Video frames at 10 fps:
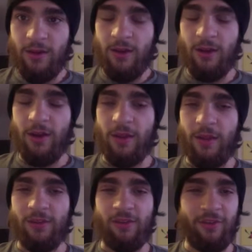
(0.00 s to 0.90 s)
Alright, I
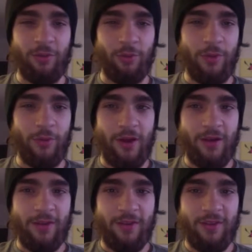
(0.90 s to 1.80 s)
think just 3
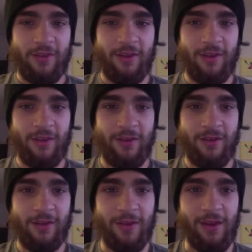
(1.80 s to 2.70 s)
rockets,
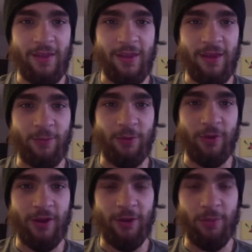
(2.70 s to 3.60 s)
and then we'll
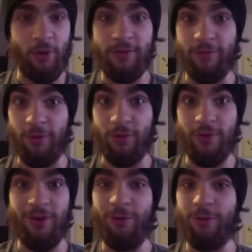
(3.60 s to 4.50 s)
get our Pokmon Flu.
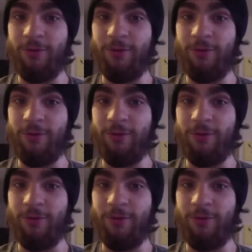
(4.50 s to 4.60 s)
Oh.